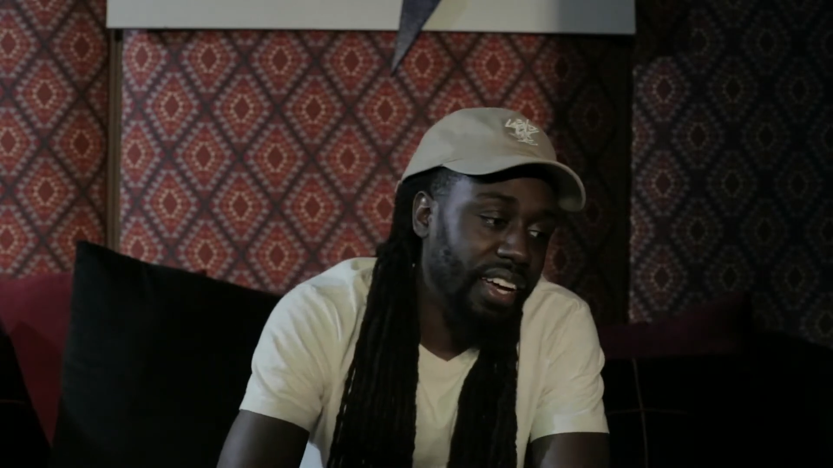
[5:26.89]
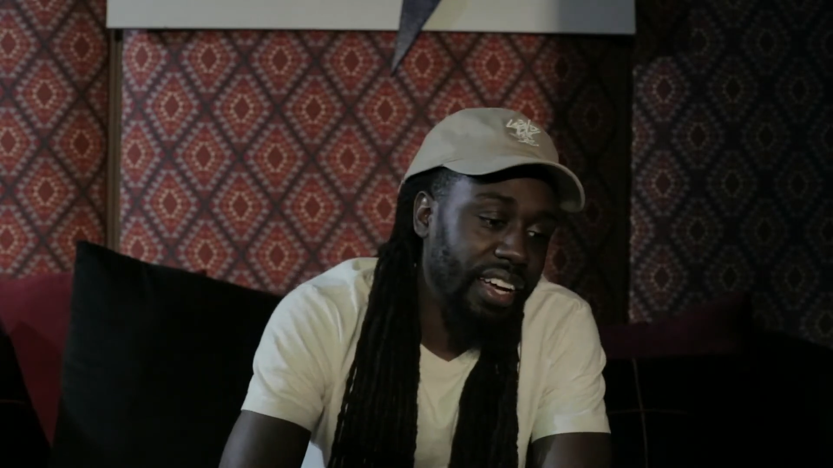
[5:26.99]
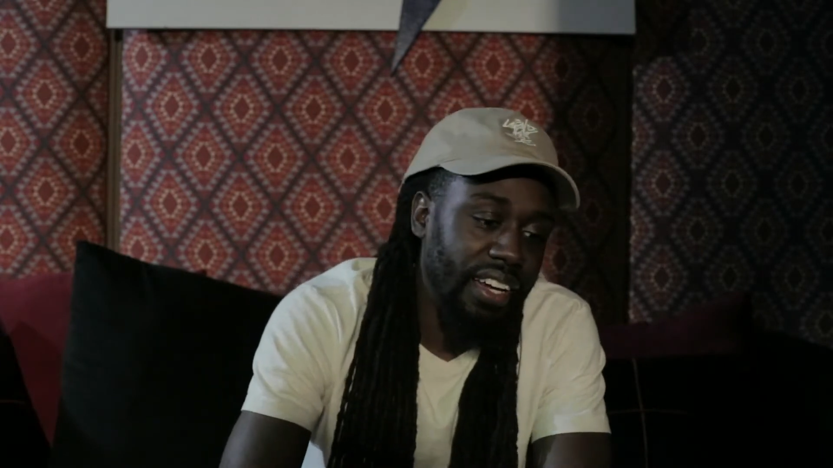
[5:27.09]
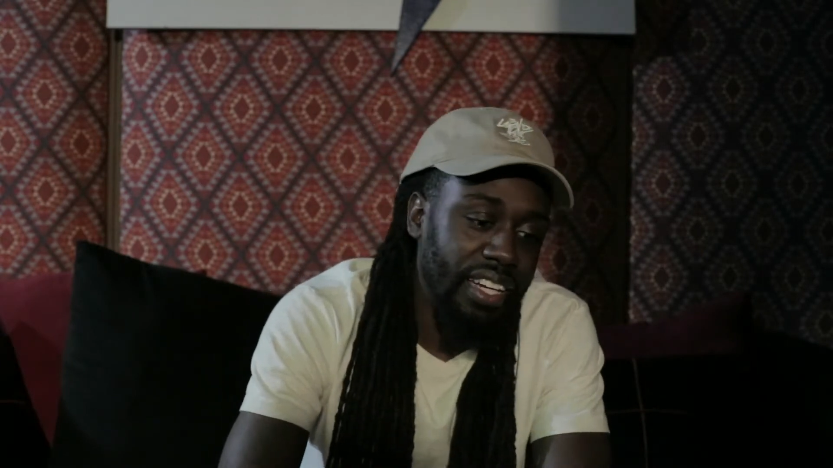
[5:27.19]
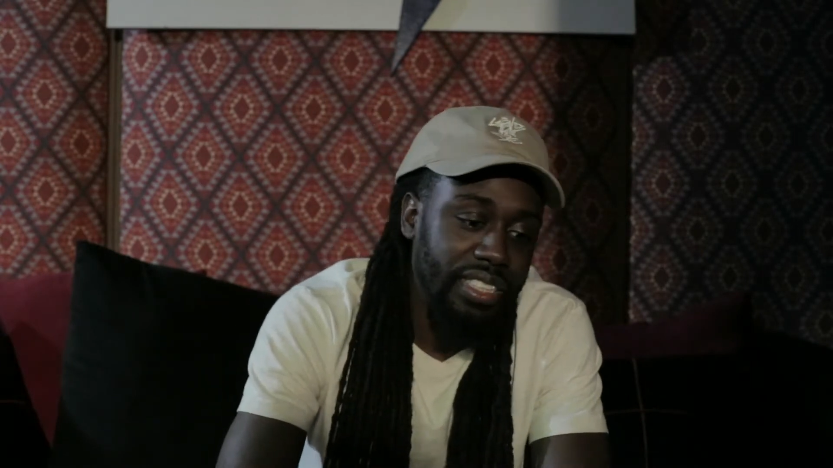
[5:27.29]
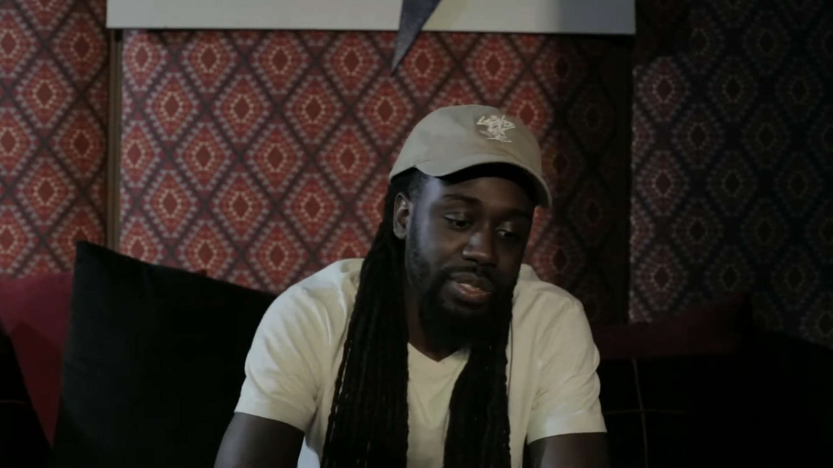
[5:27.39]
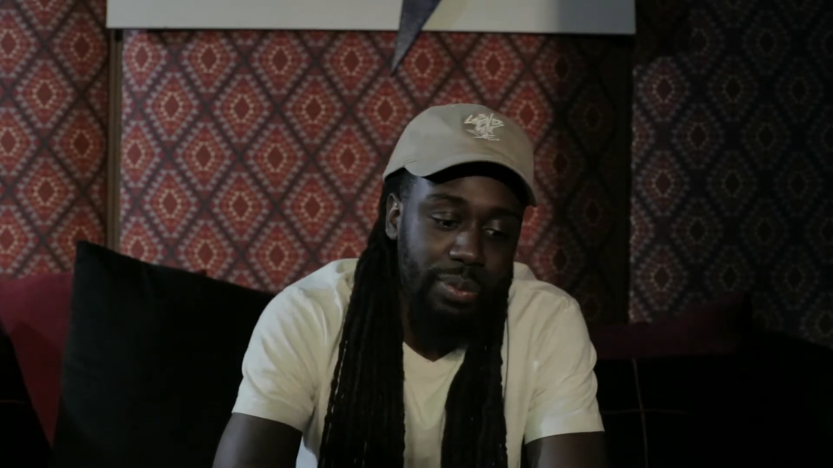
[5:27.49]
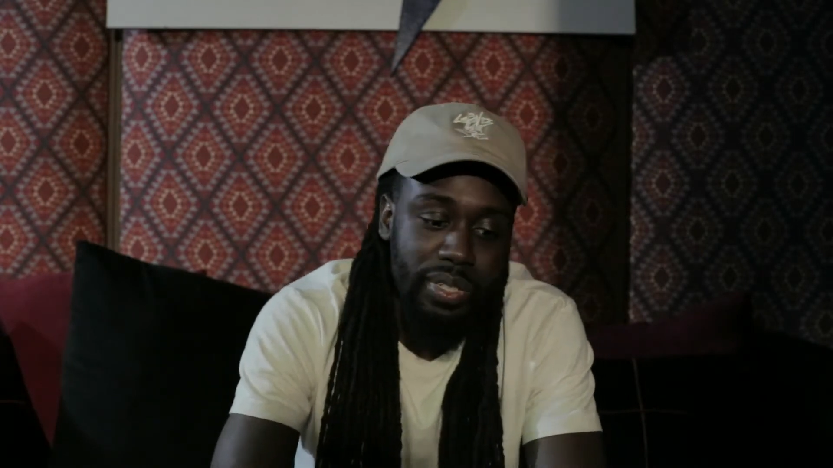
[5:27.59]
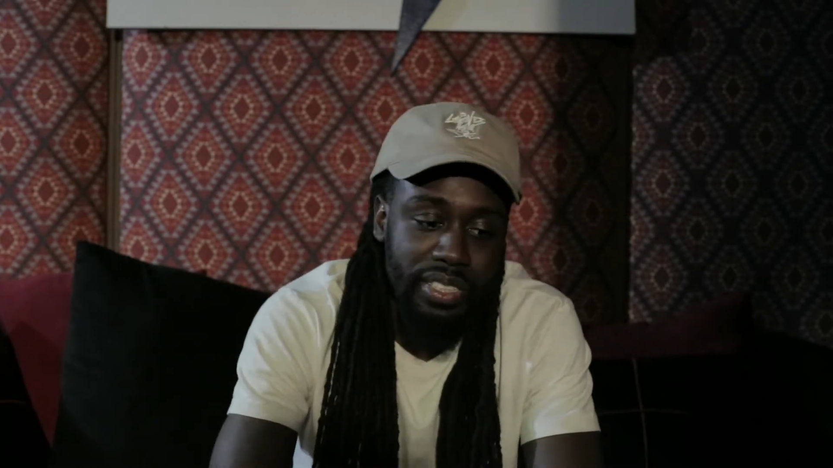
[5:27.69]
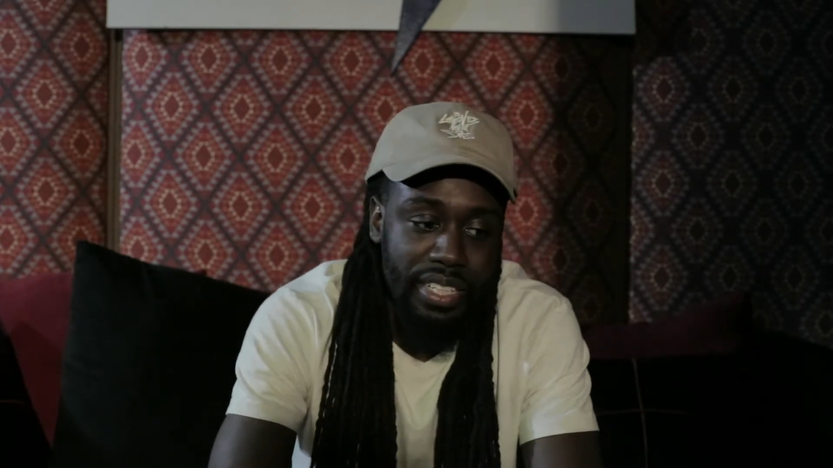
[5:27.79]
And I just
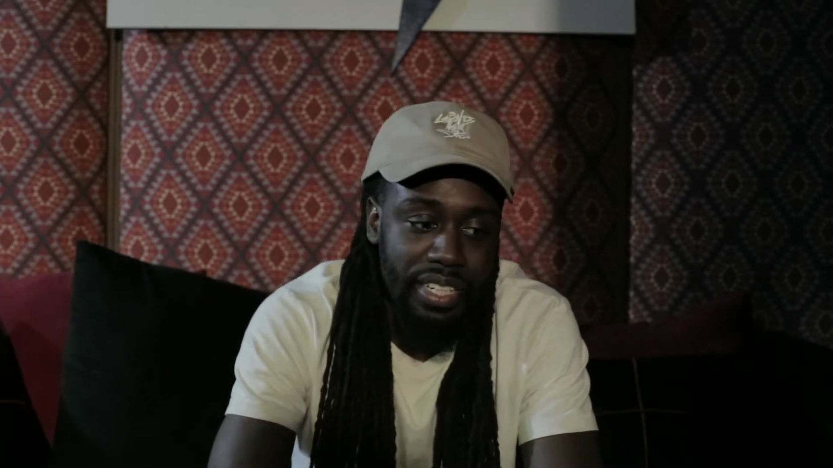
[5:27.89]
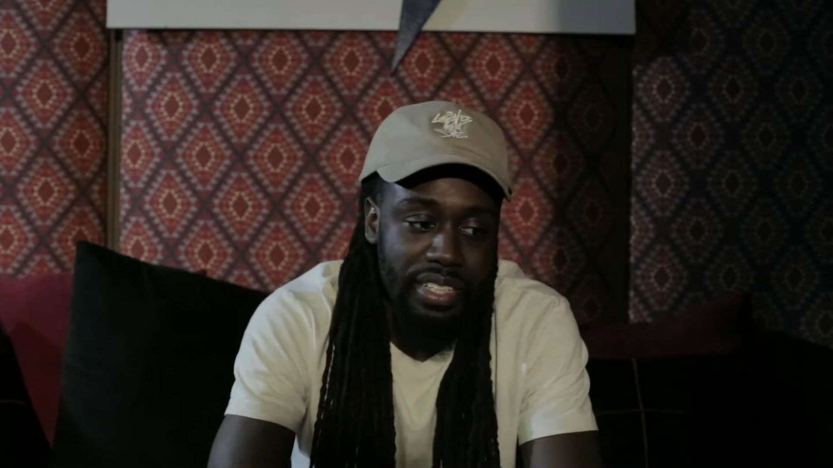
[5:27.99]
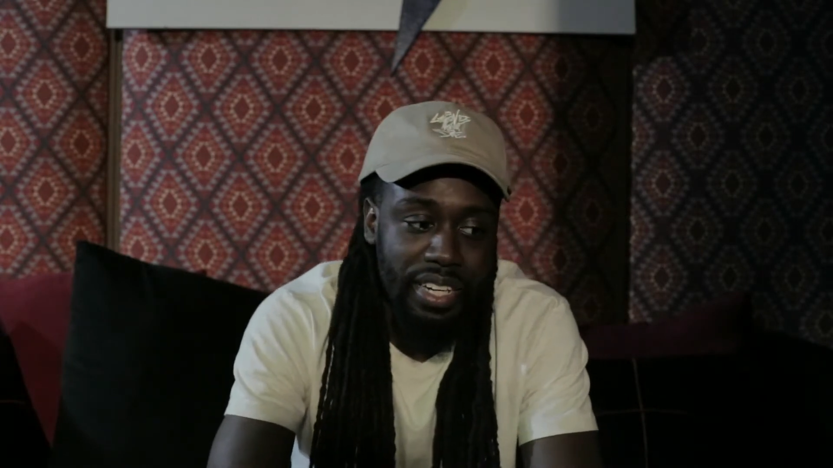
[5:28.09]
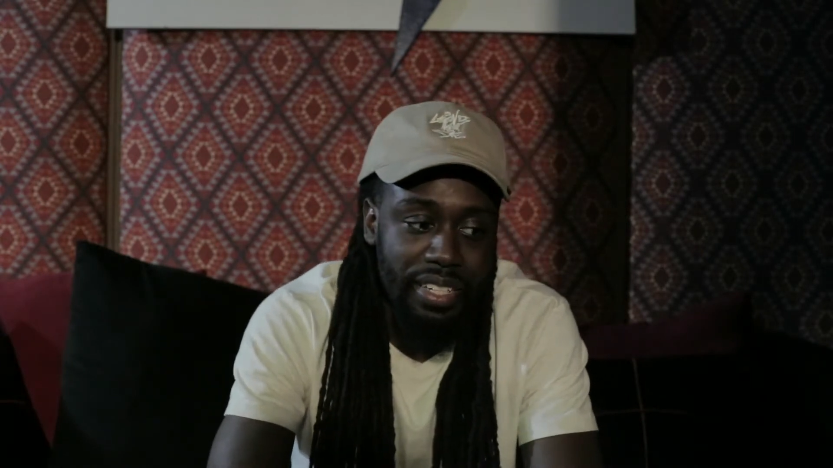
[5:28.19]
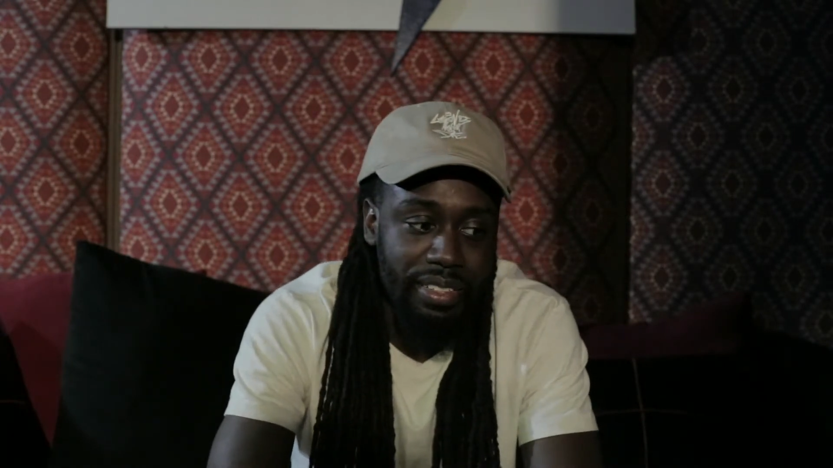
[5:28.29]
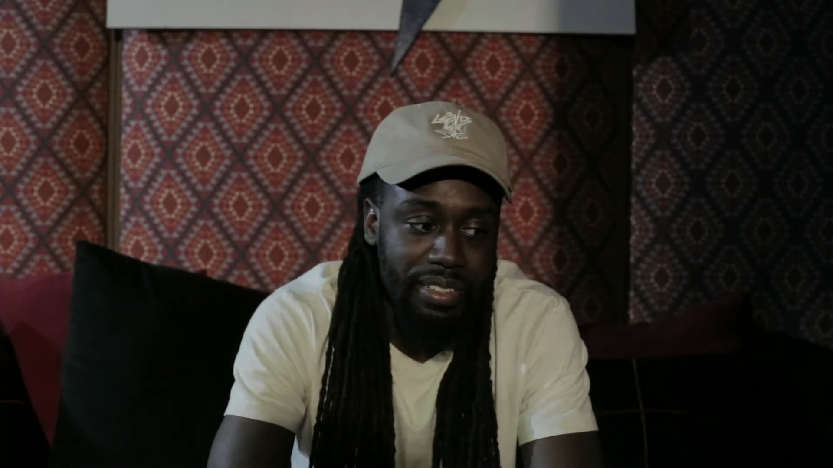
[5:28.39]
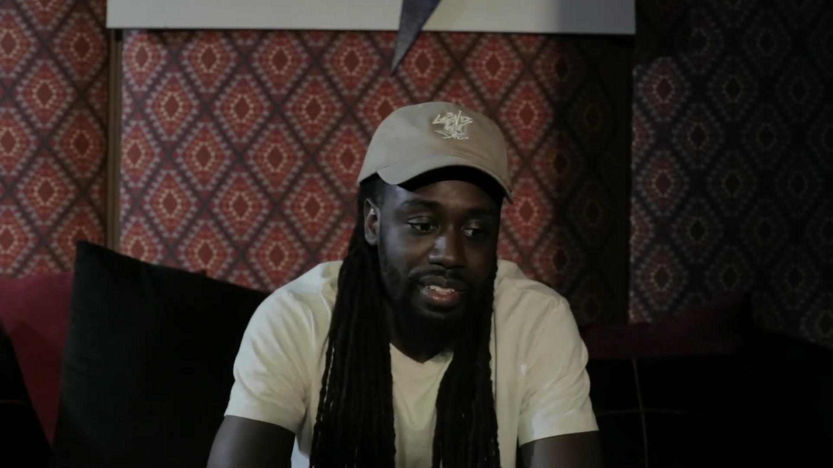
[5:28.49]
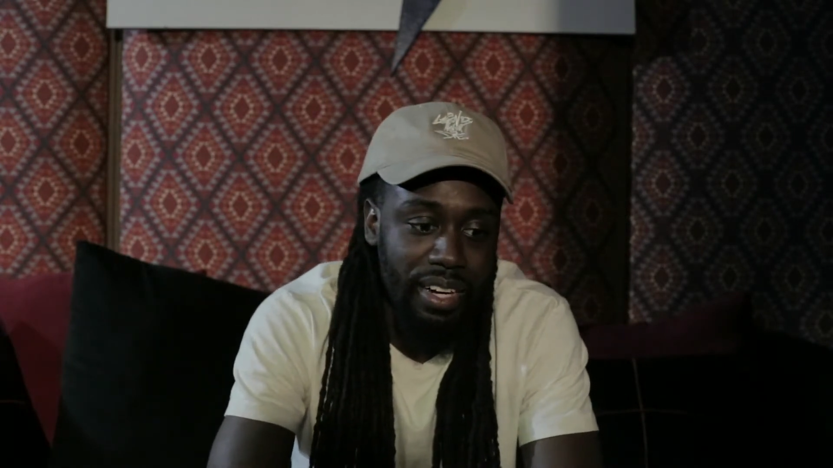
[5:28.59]
want to say, like,